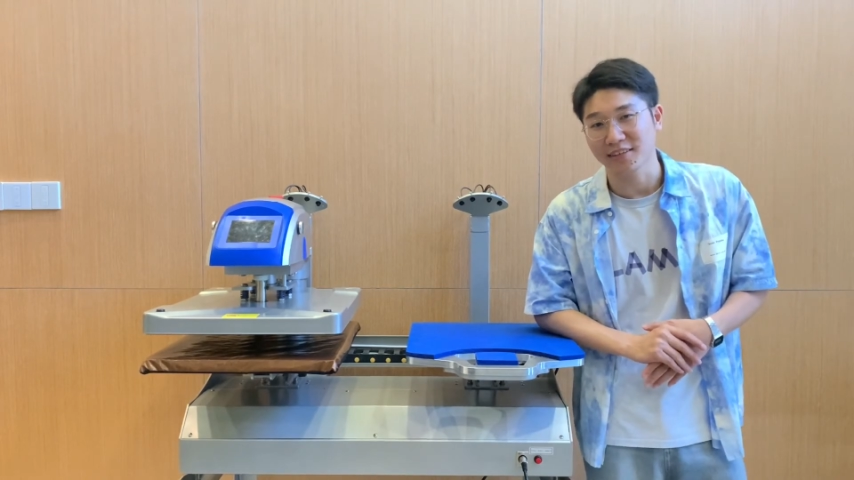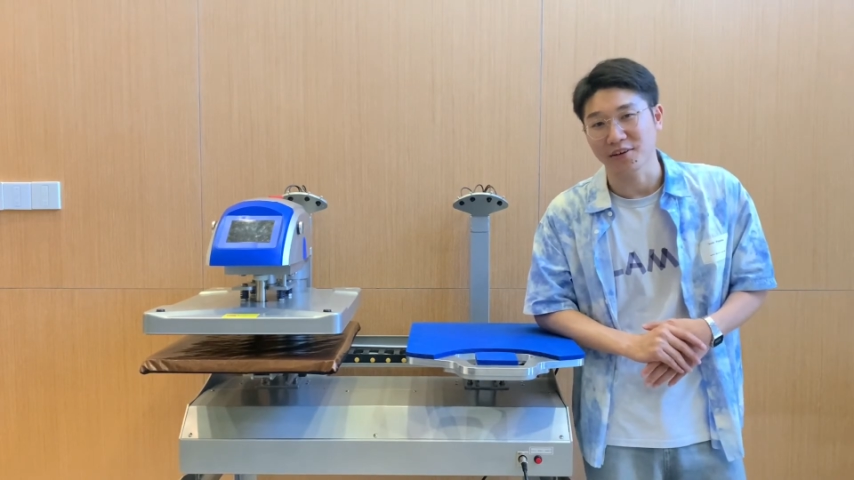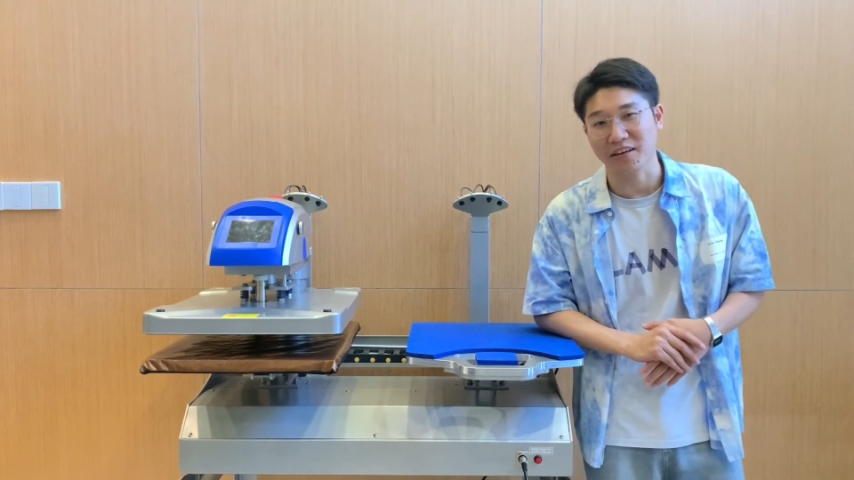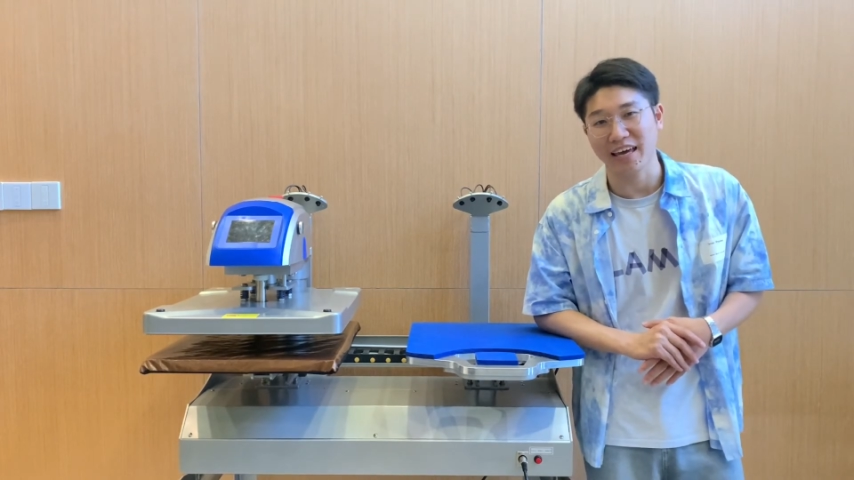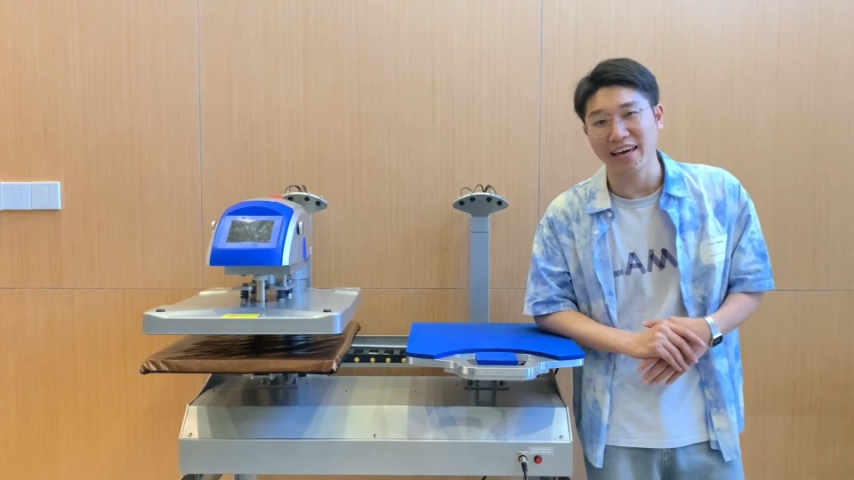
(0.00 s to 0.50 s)

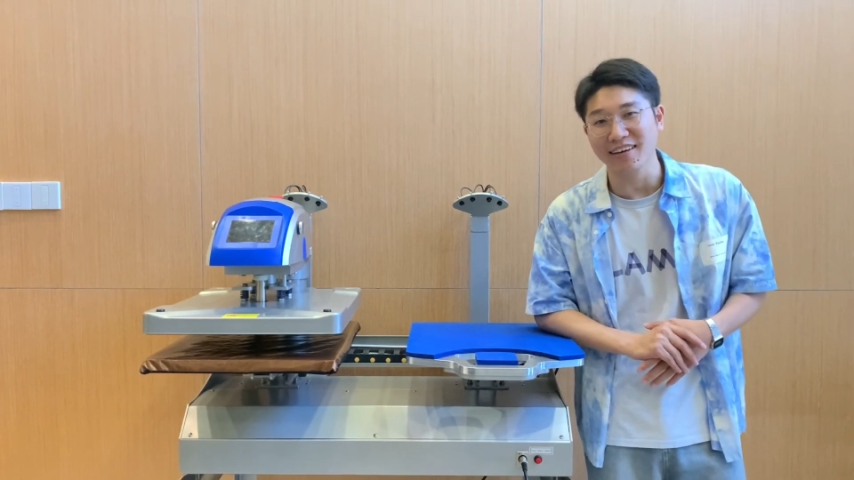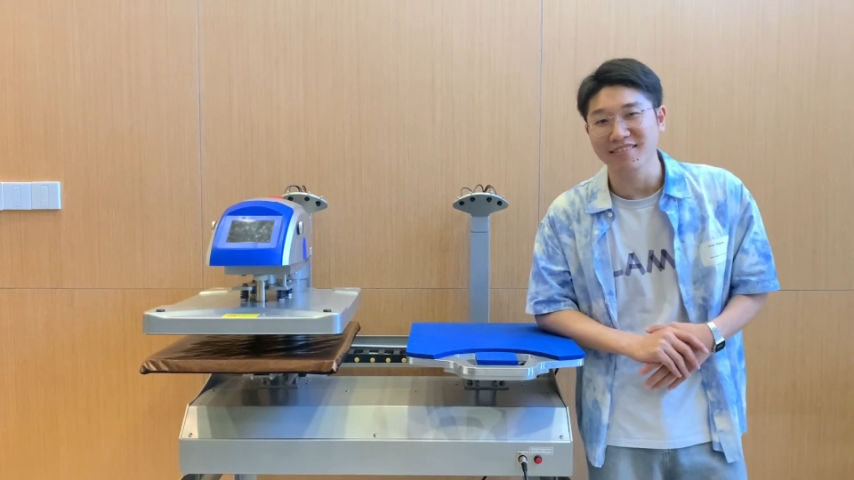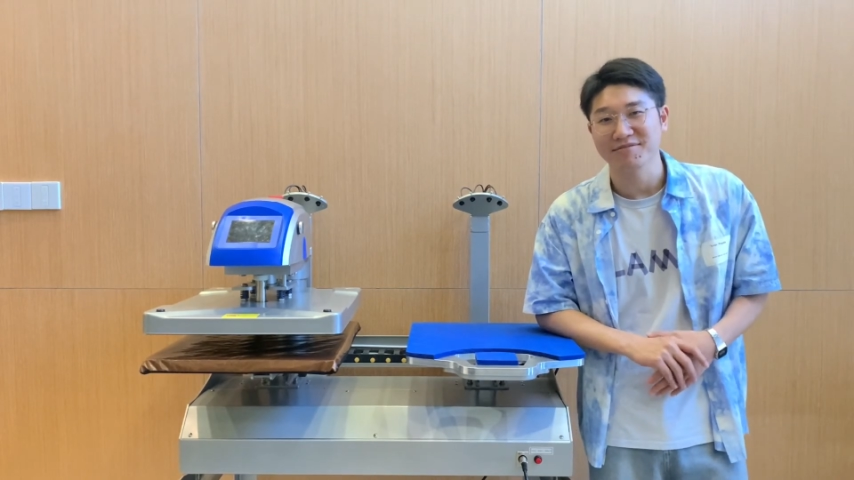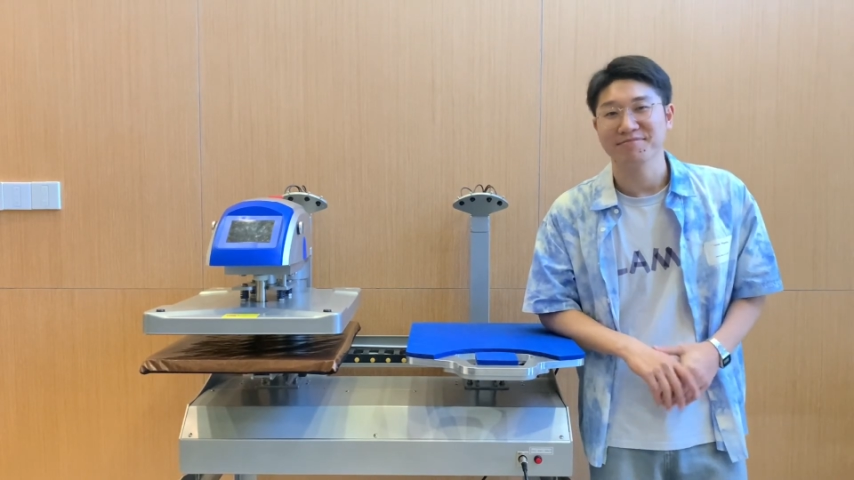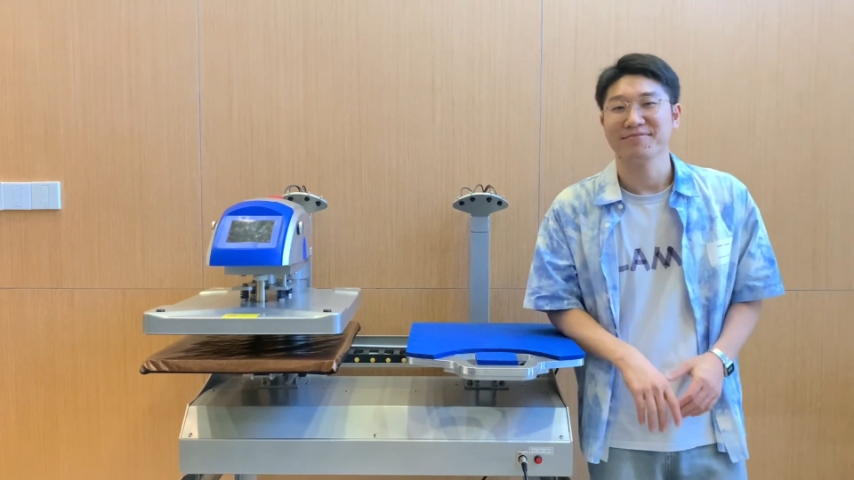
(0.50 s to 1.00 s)

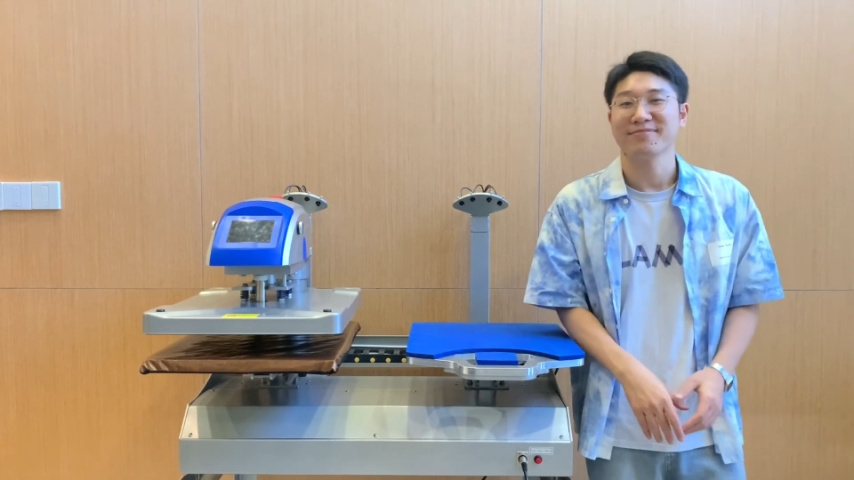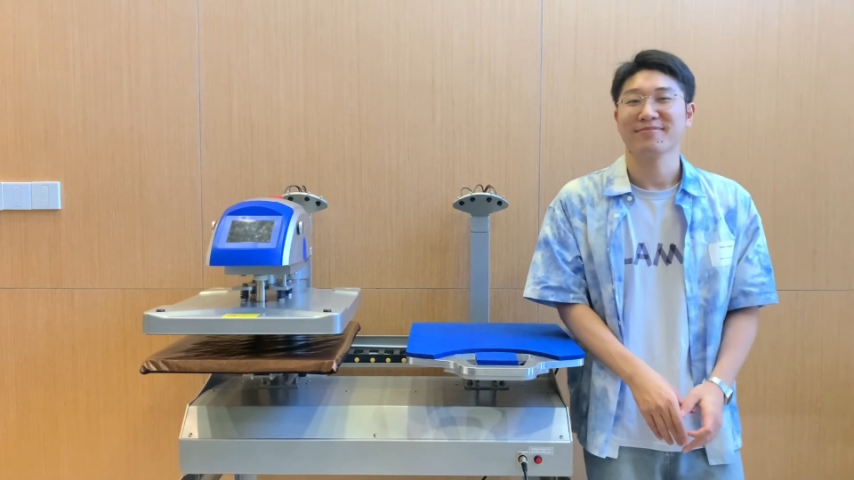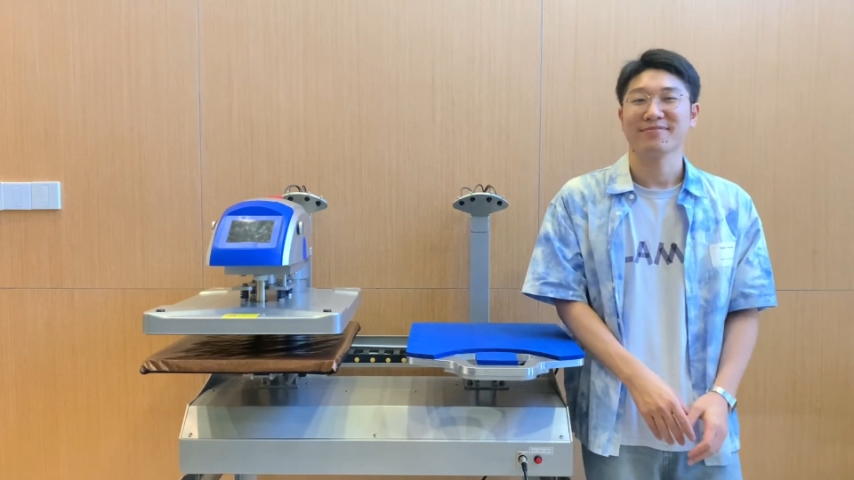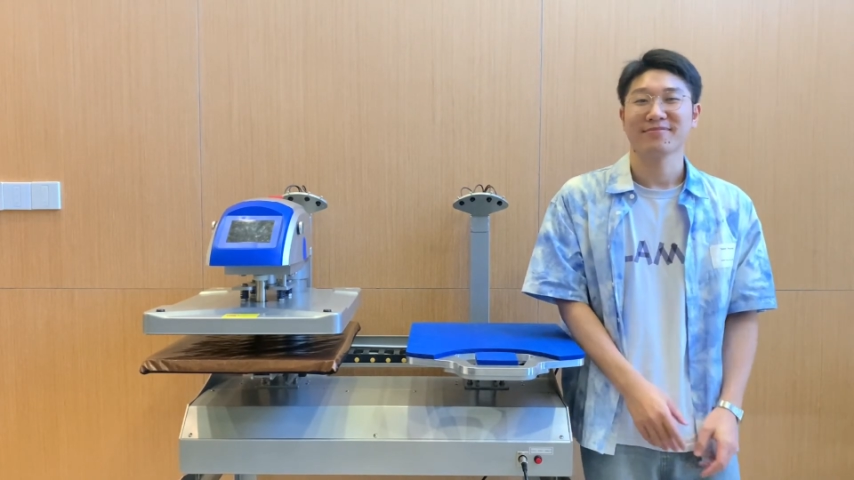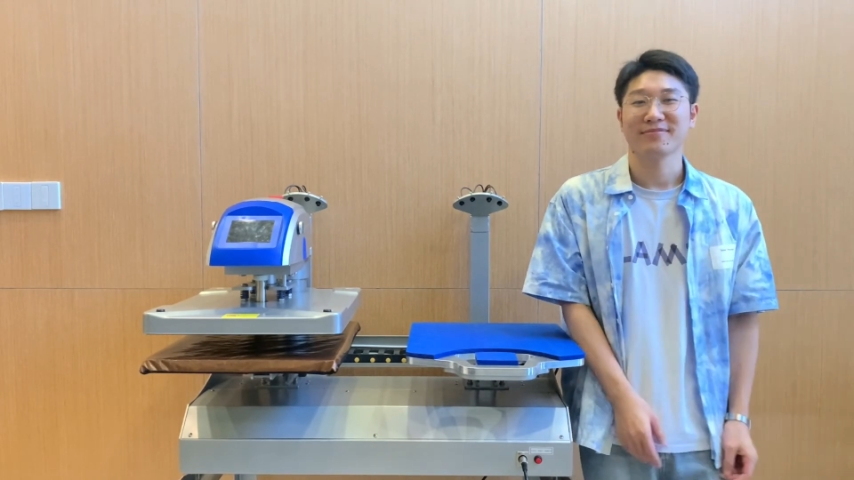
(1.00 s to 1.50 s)
Okay,
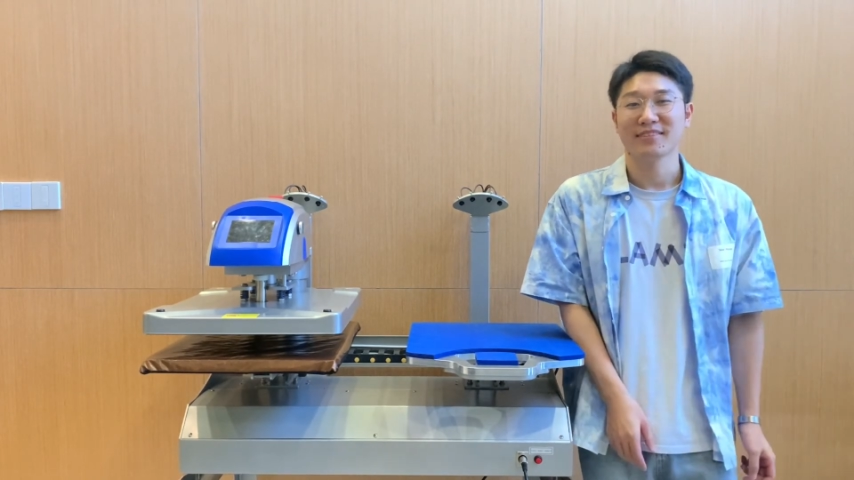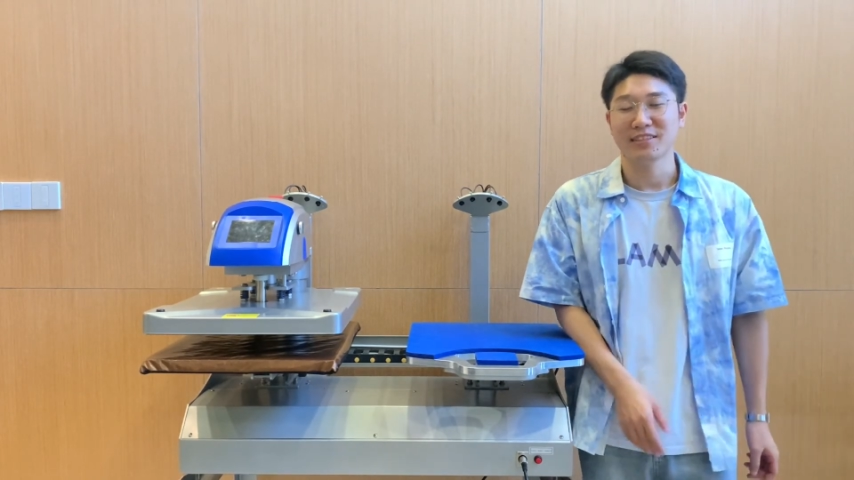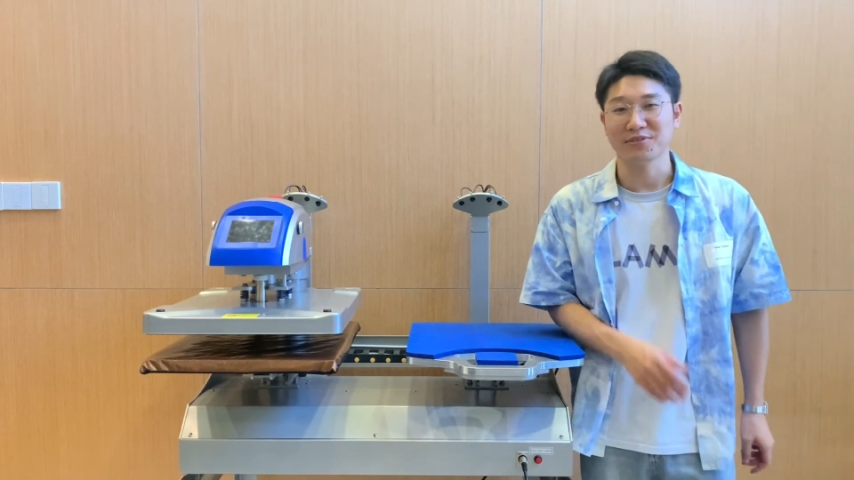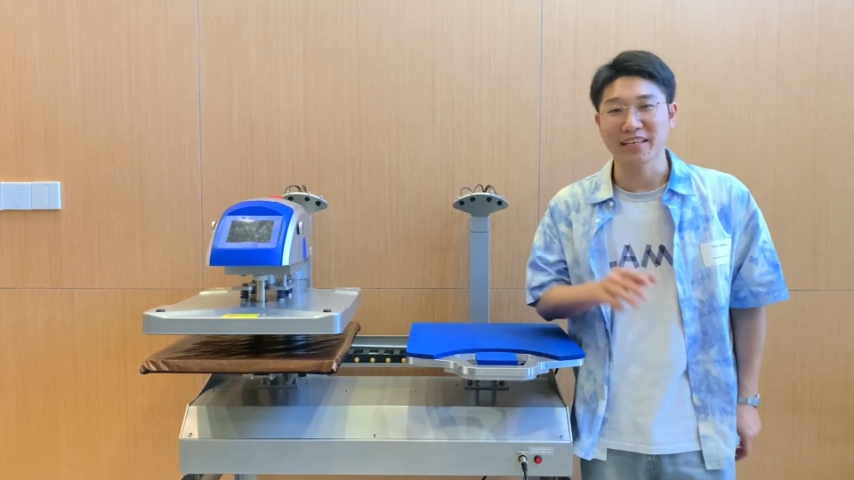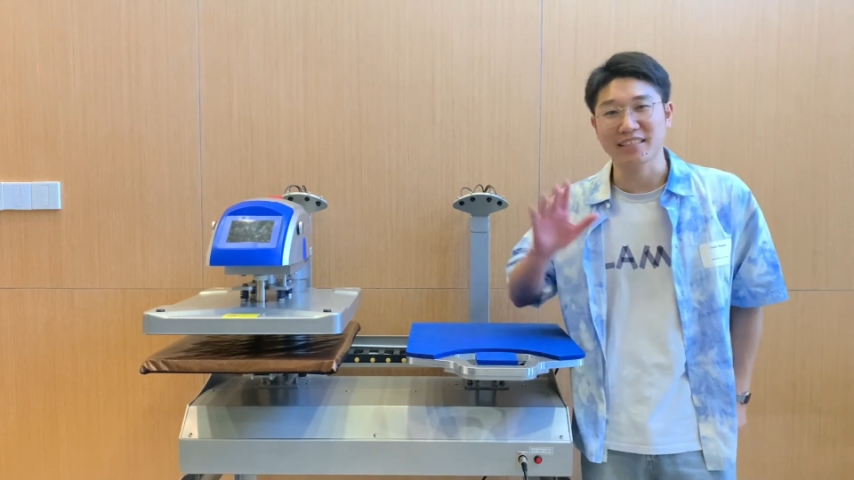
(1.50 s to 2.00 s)

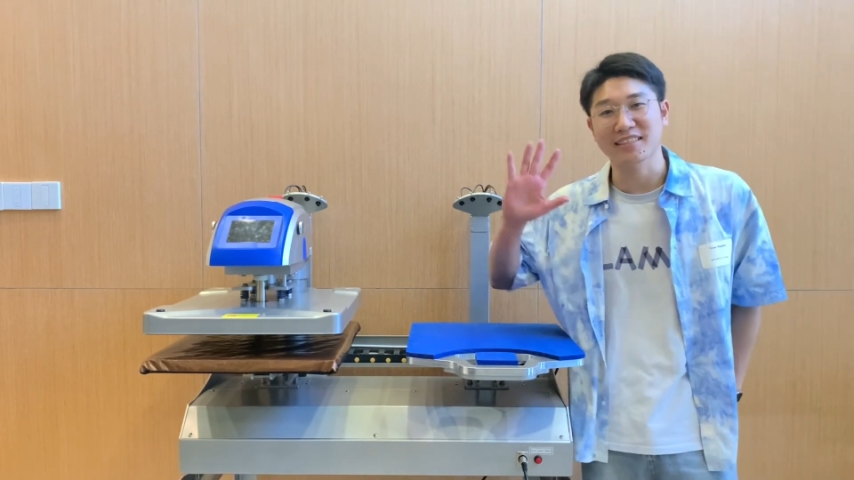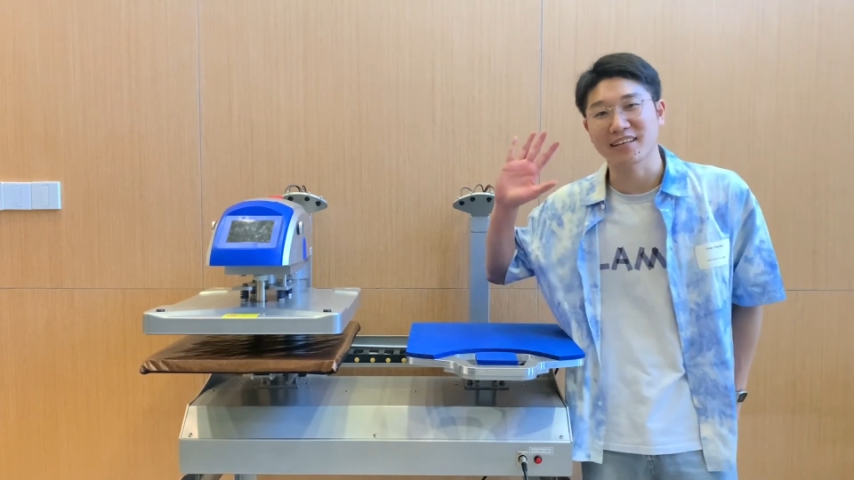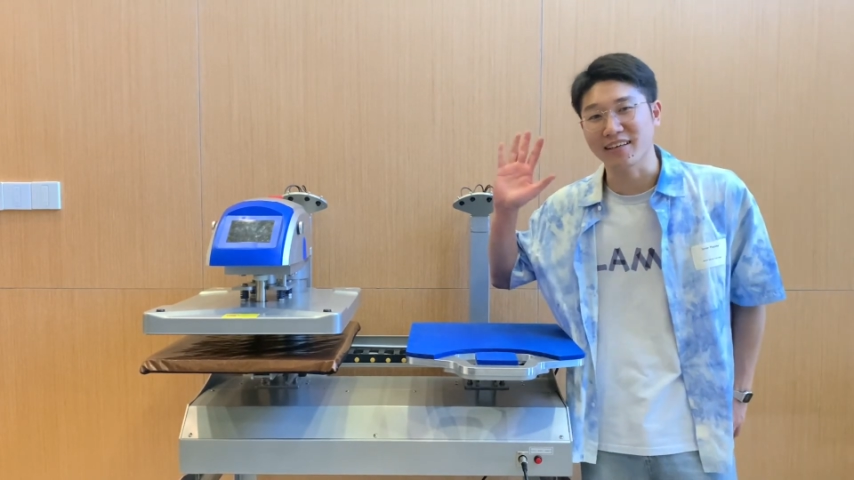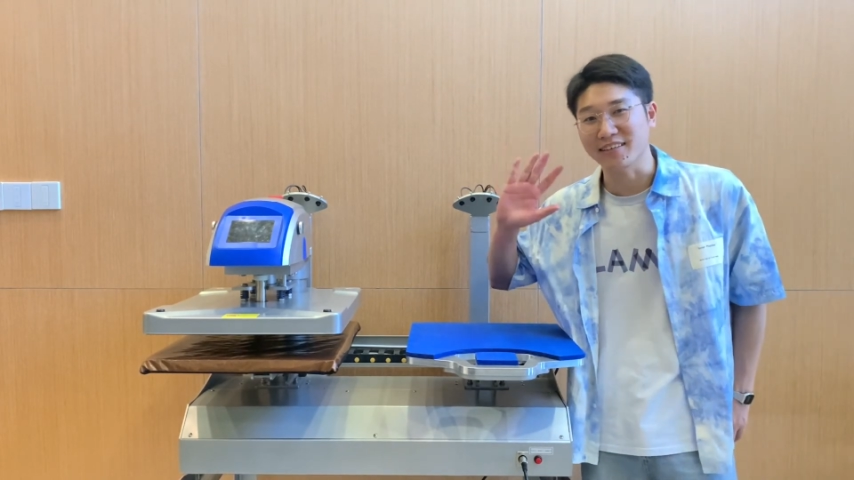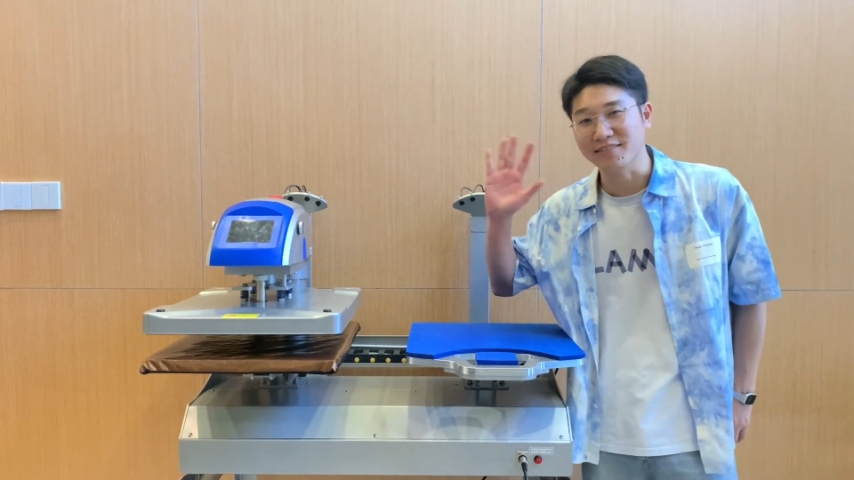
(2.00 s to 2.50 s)
see you next
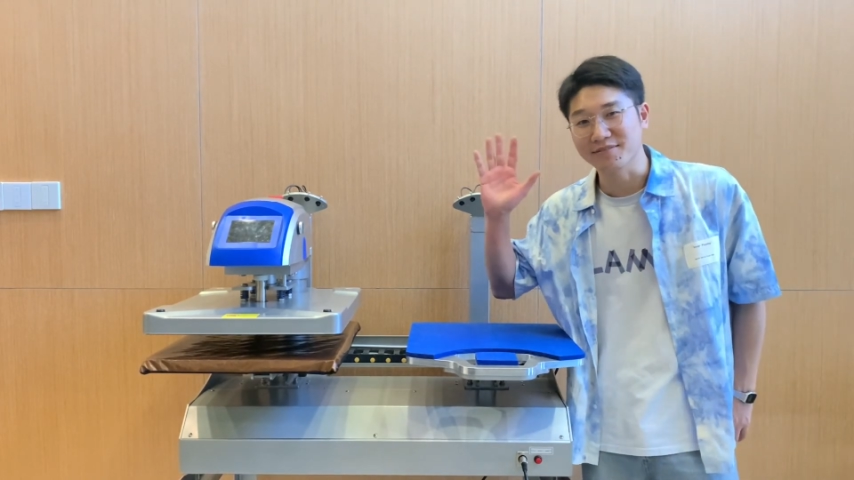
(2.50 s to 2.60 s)
time.